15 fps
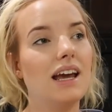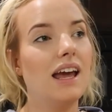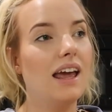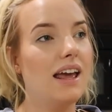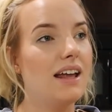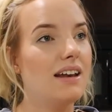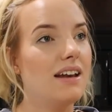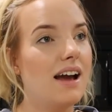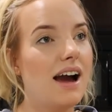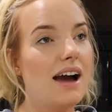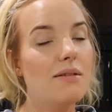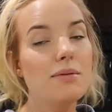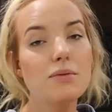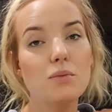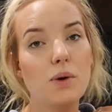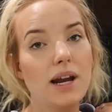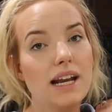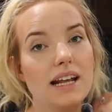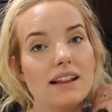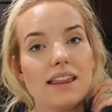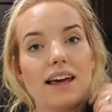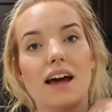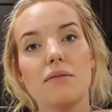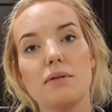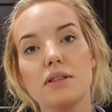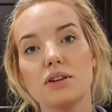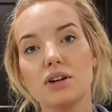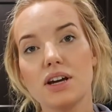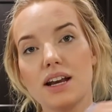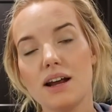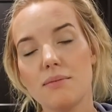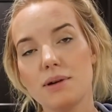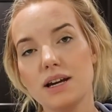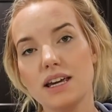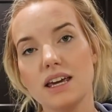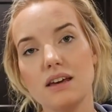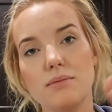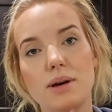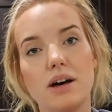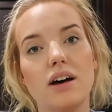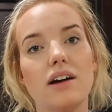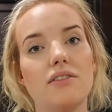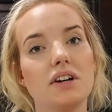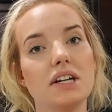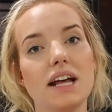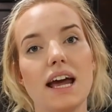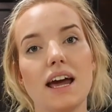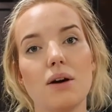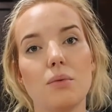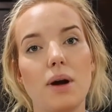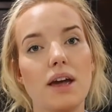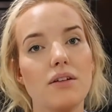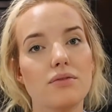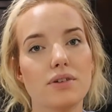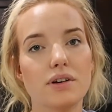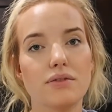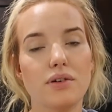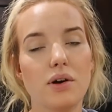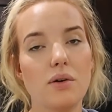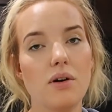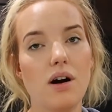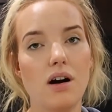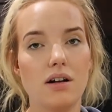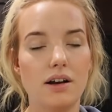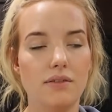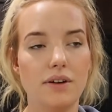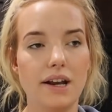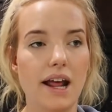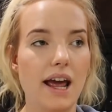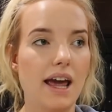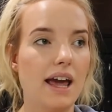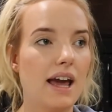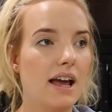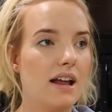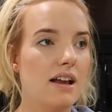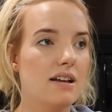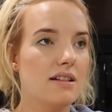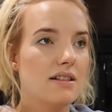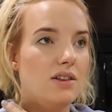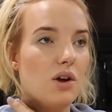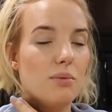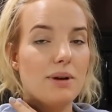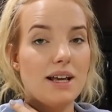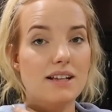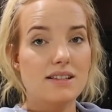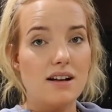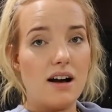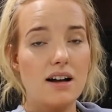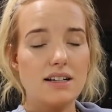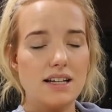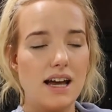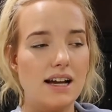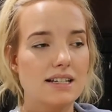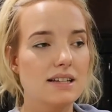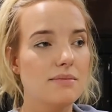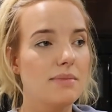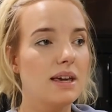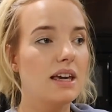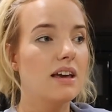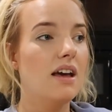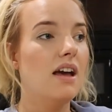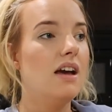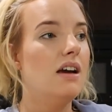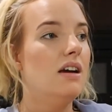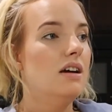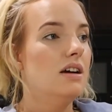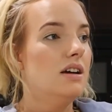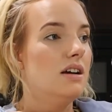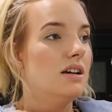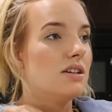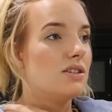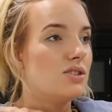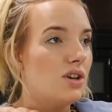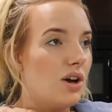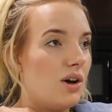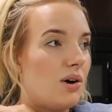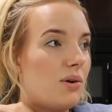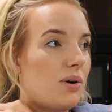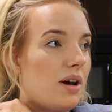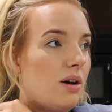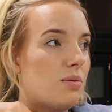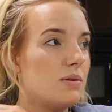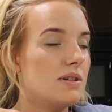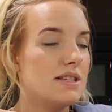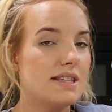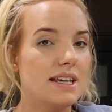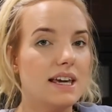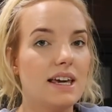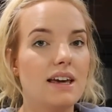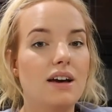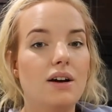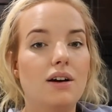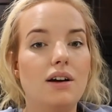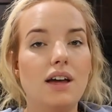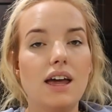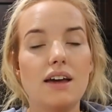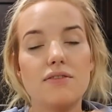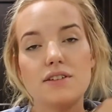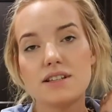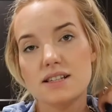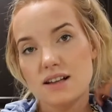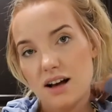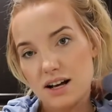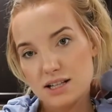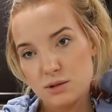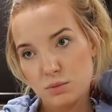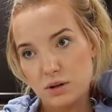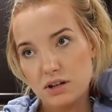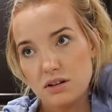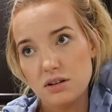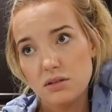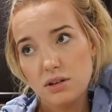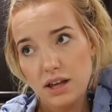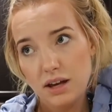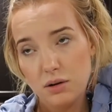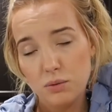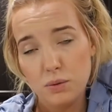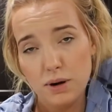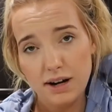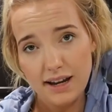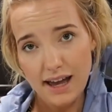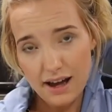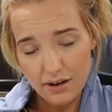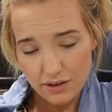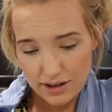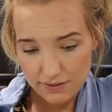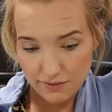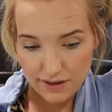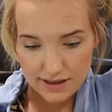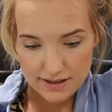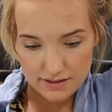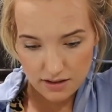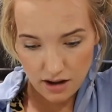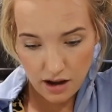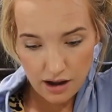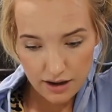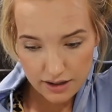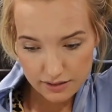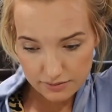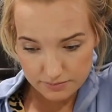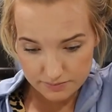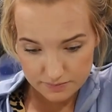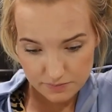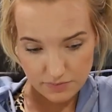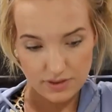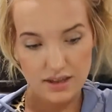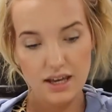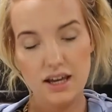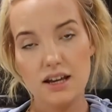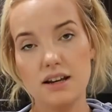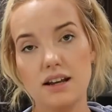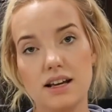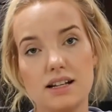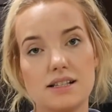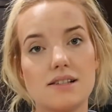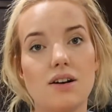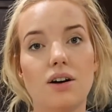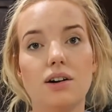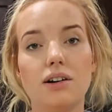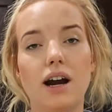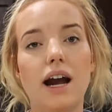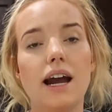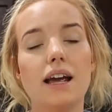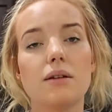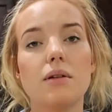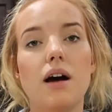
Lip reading: And I've been waiting, like I've been looking at my email every day, waiting for a phone call every day, and nobody has contacted me. So we'll see. If it's God's will, it'll work out. If it's not, then it's all right.